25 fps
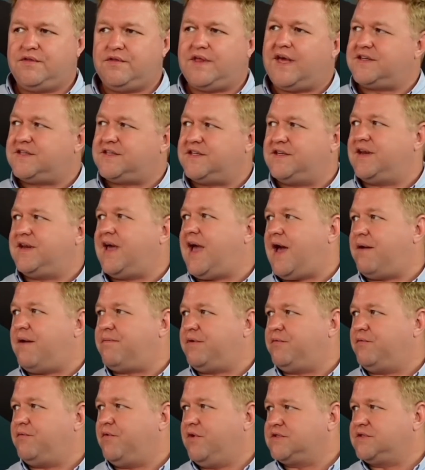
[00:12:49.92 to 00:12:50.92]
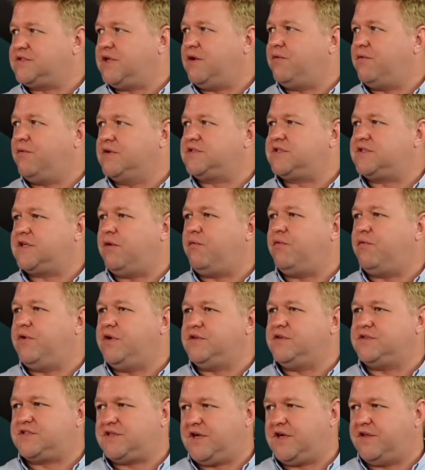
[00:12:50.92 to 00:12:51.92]
that didn't happen. Once that
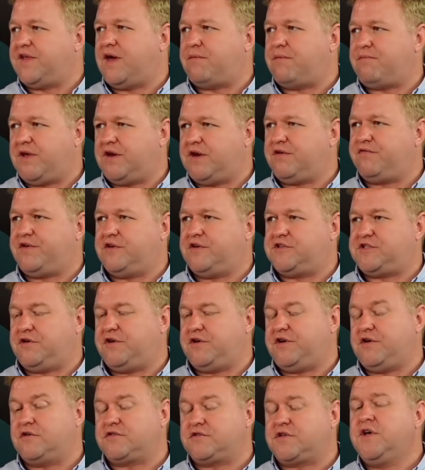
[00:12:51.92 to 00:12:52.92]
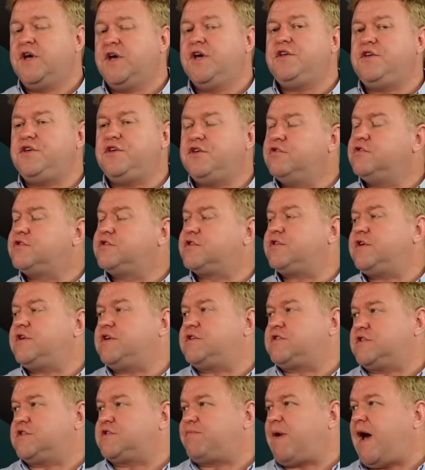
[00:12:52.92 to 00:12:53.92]
will is done, that beneficiary knows. Usually
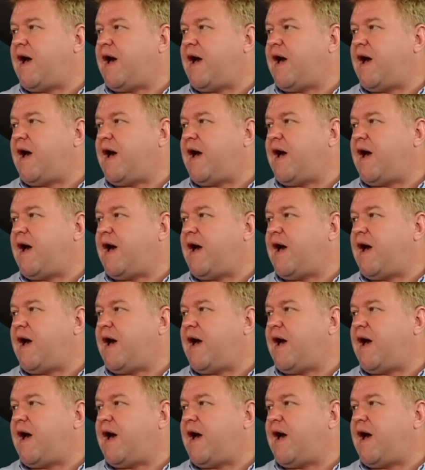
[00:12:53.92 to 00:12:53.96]
it's a